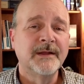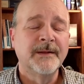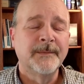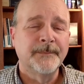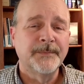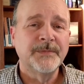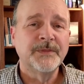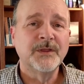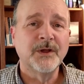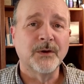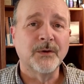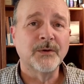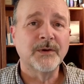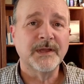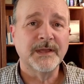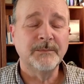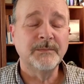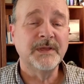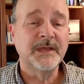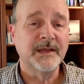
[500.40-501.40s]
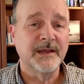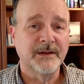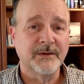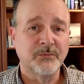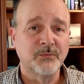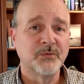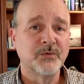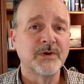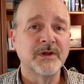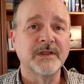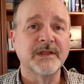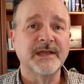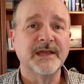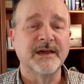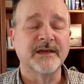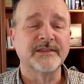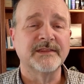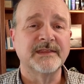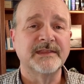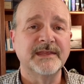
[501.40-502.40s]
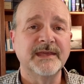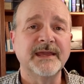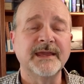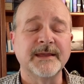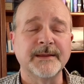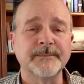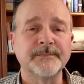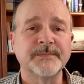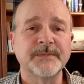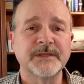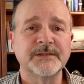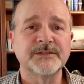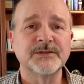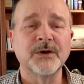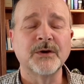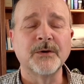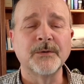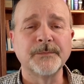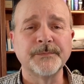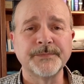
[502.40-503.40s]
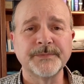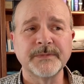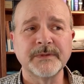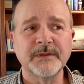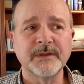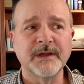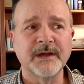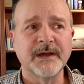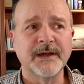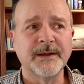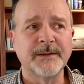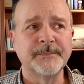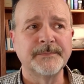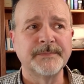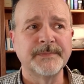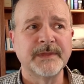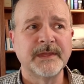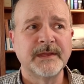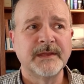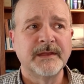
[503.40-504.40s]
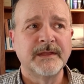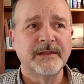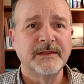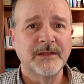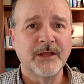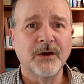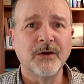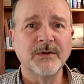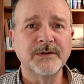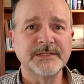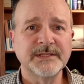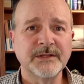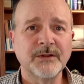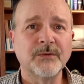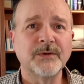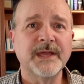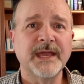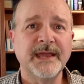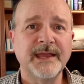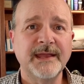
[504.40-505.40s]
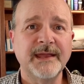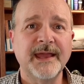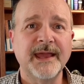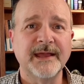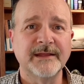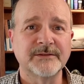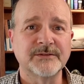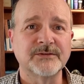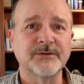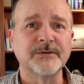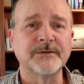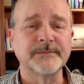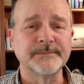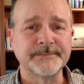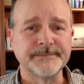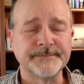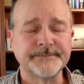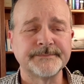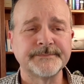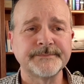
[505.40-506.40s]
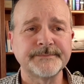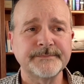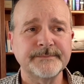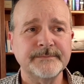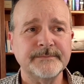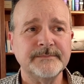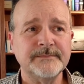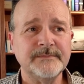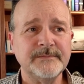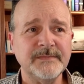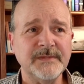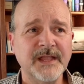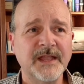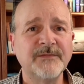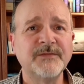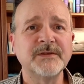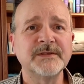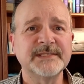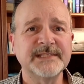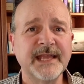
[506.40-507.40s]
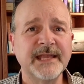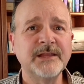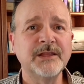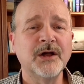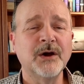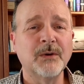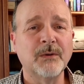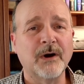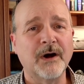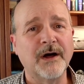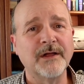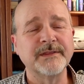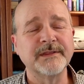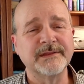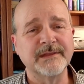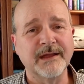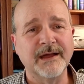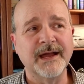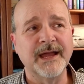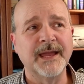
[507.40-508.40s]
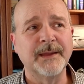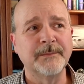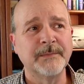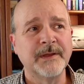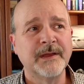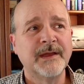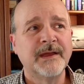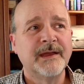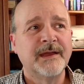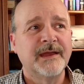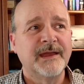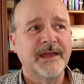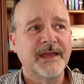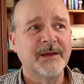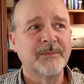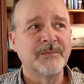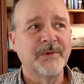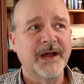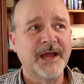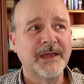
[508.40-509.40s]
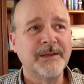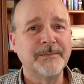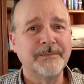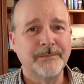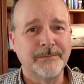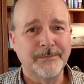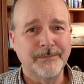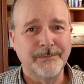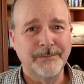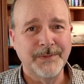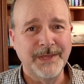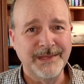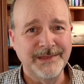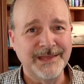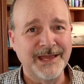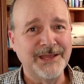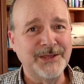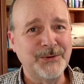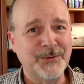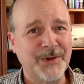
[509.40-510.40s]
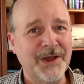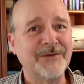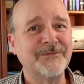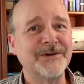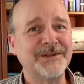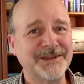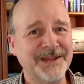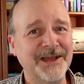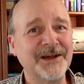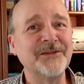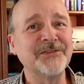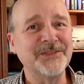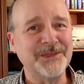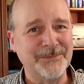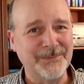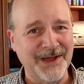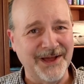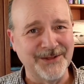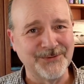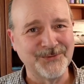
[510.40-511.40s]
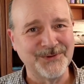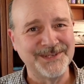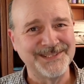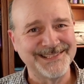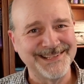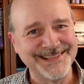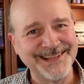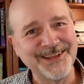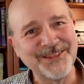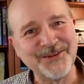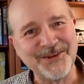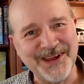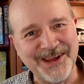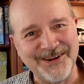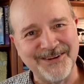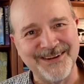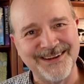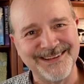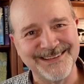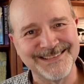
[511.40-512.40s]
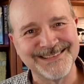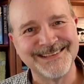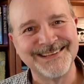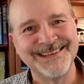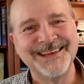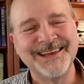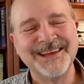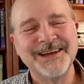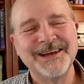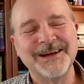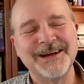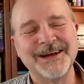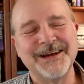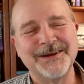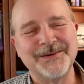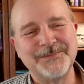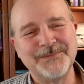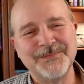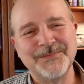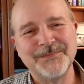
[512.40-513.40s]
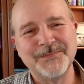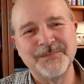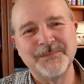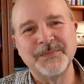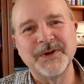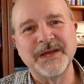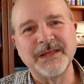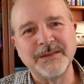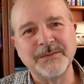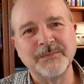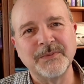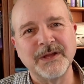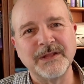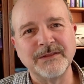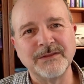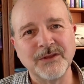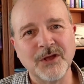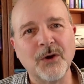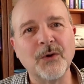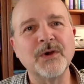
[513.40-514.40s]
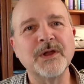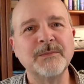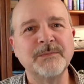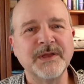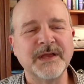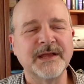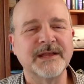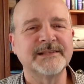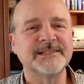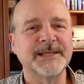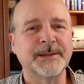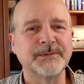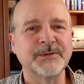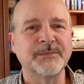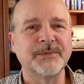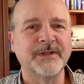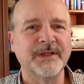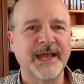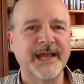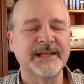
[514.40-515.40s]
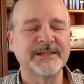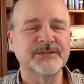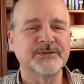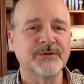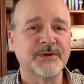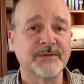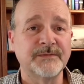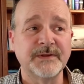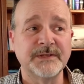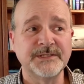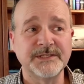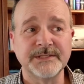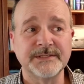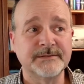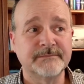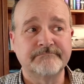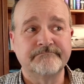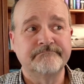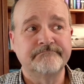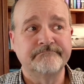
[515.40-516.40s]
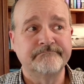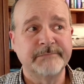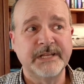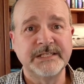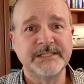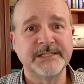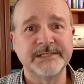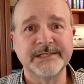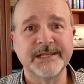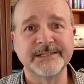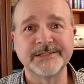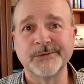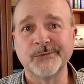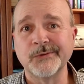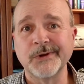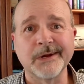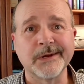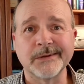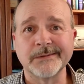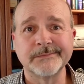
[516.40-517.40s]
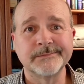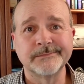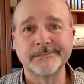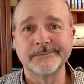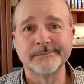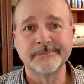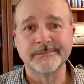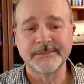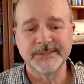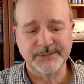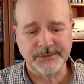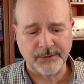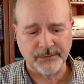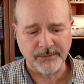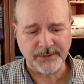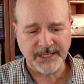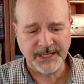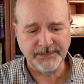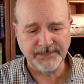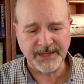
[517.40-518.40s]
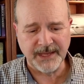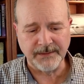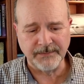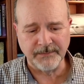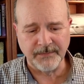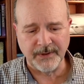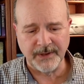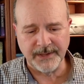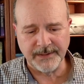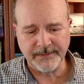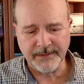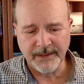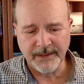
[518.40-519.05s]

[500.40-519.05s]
No can be a really healthy thing. So no is an okay answer. If you say no all the time, it might mean that you have unhealthy boundaries in other areas. But no can be an acceptable answer if it just doesn't work. So keep that in mind.